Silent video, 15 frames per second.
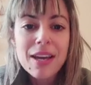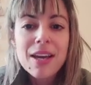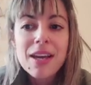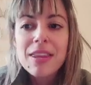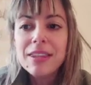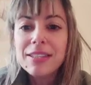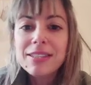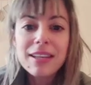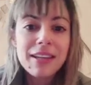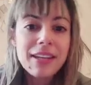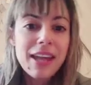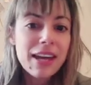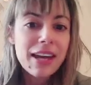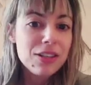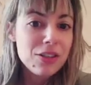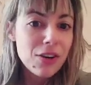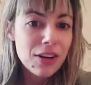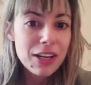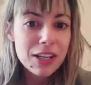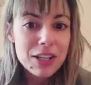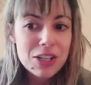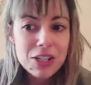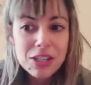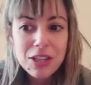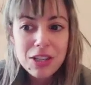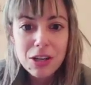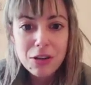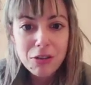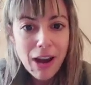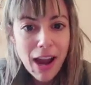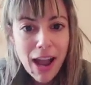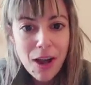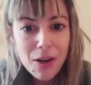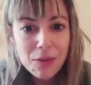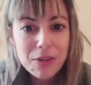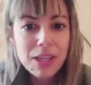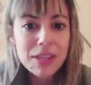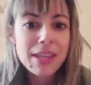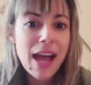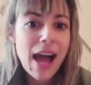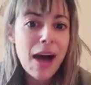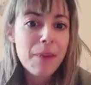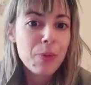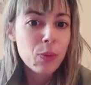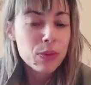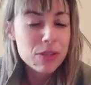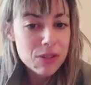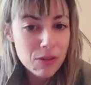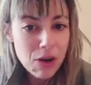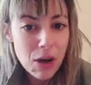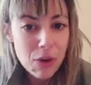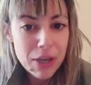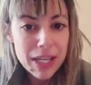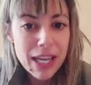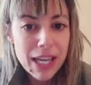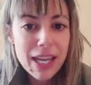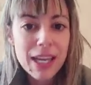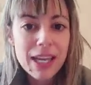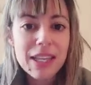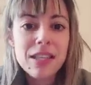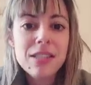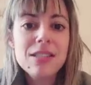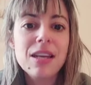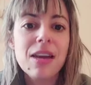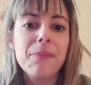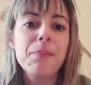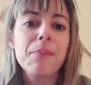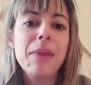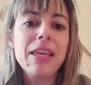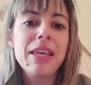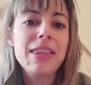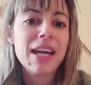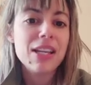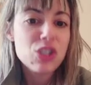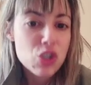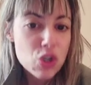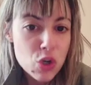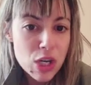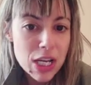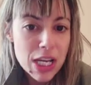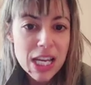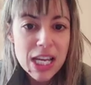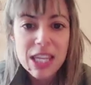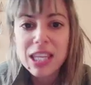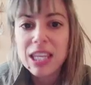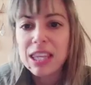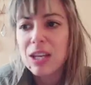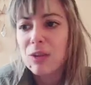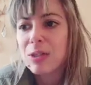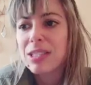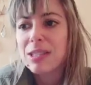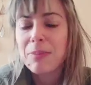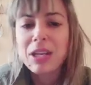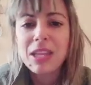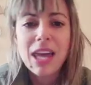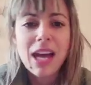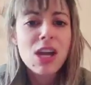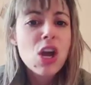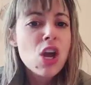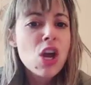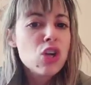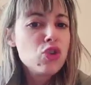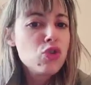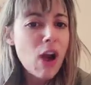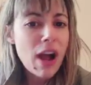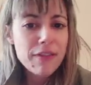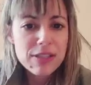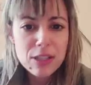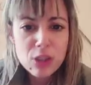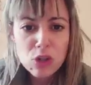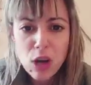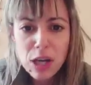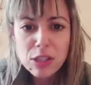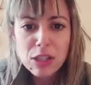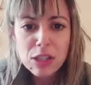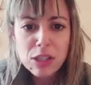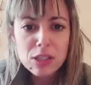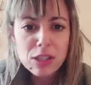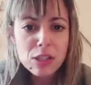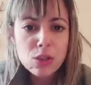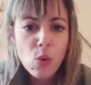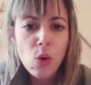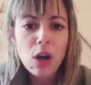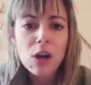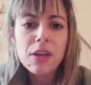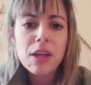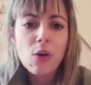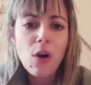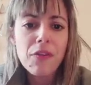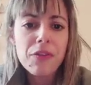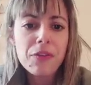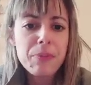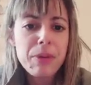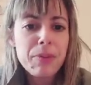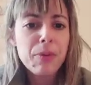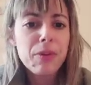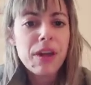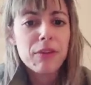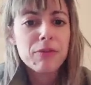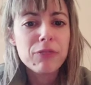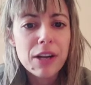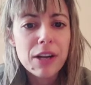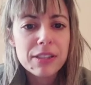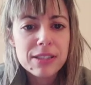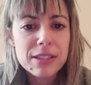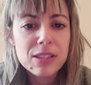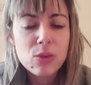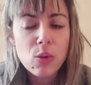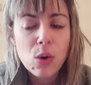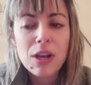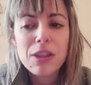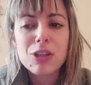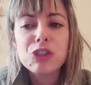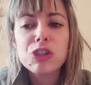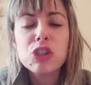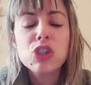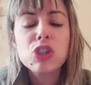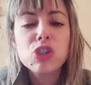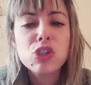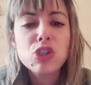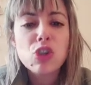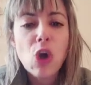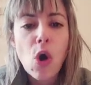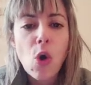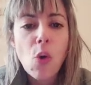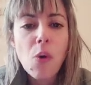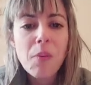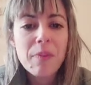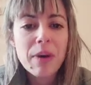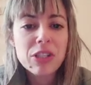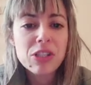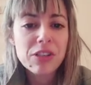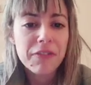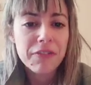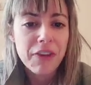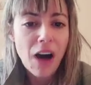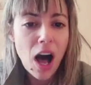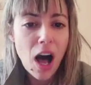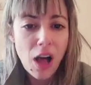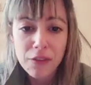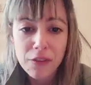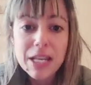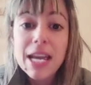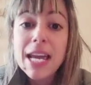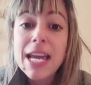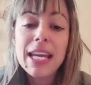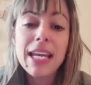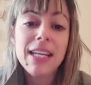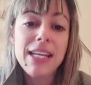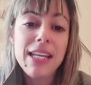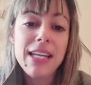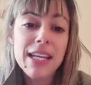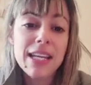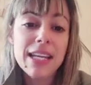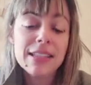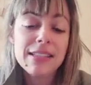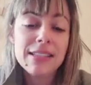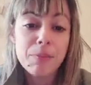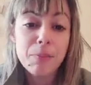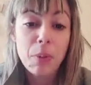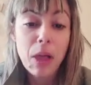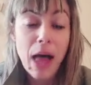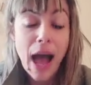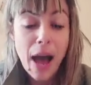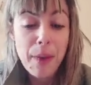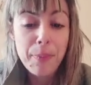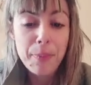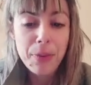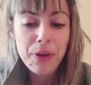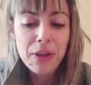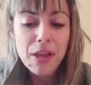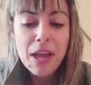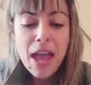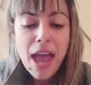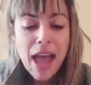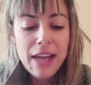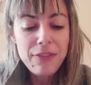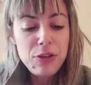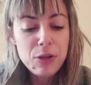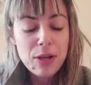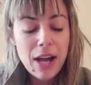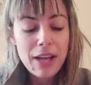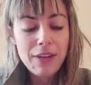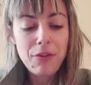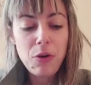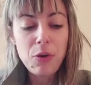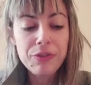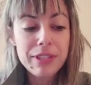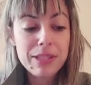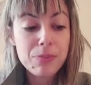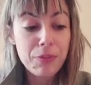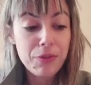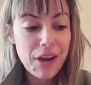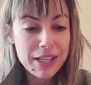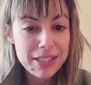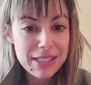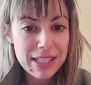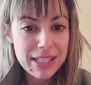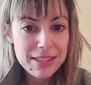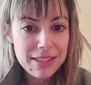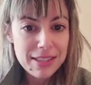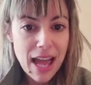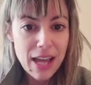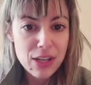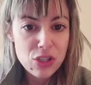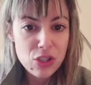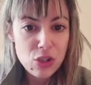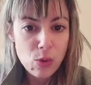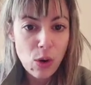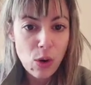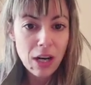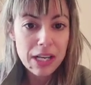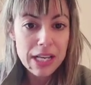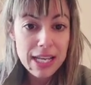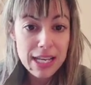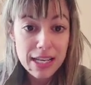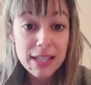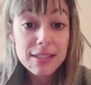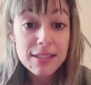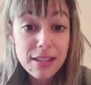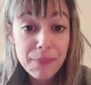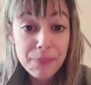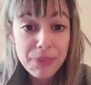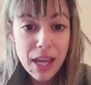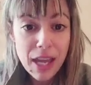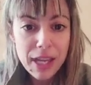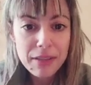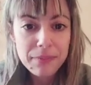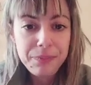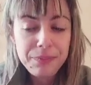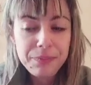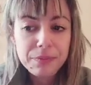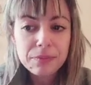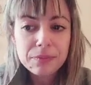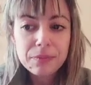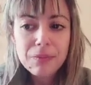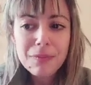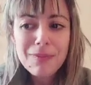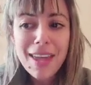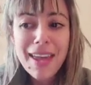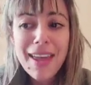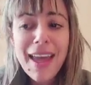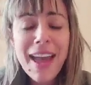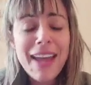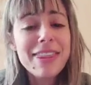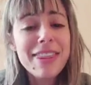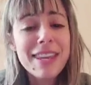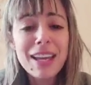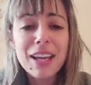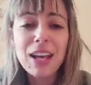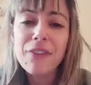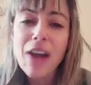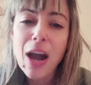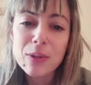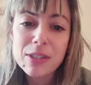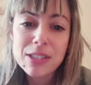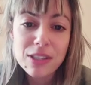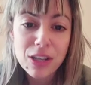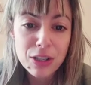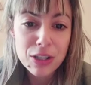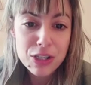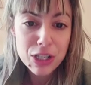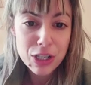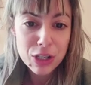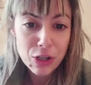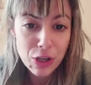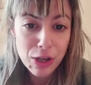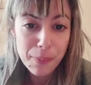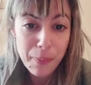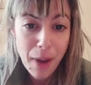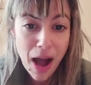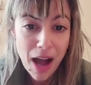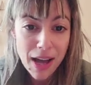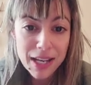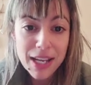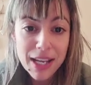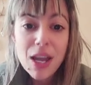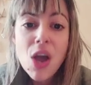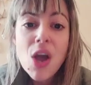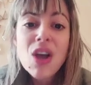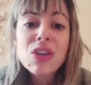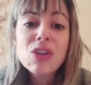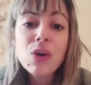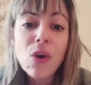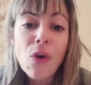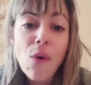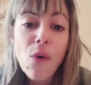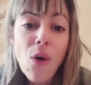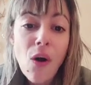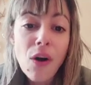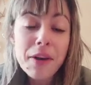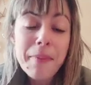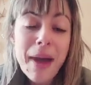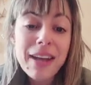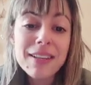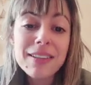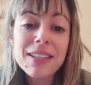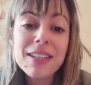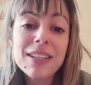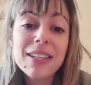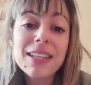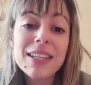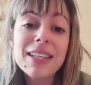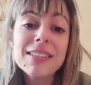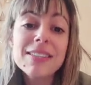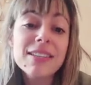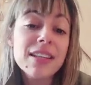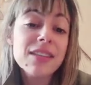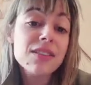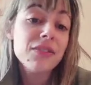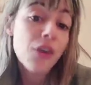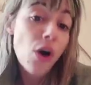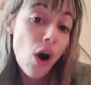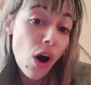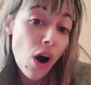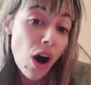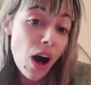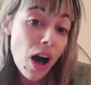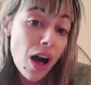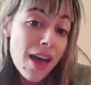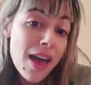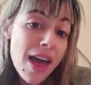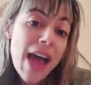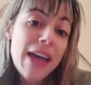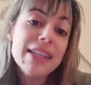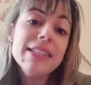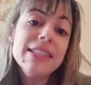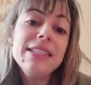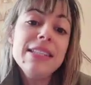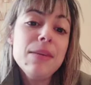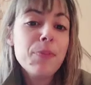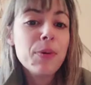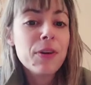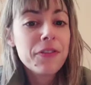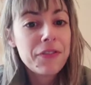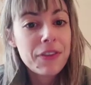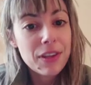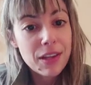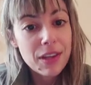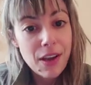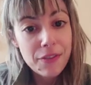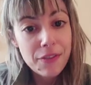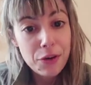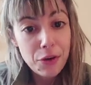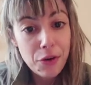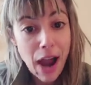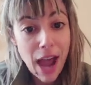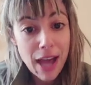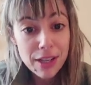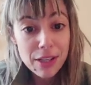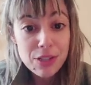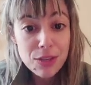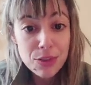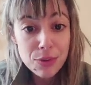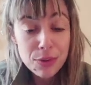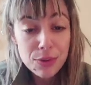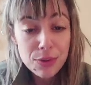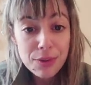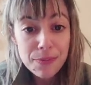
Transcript: the sun had to nourish the ground that the apple was growing in to make that tree, and then there was somebody that drives the truck to the store, then all the people that run the store. There's just so much involved in eating a simple apple. And if you kind of hold this presence as you are eating something, and thinking of how it's nourishing your body, you're automatically going to get a sense of awe and a deeper feeling of gratitude.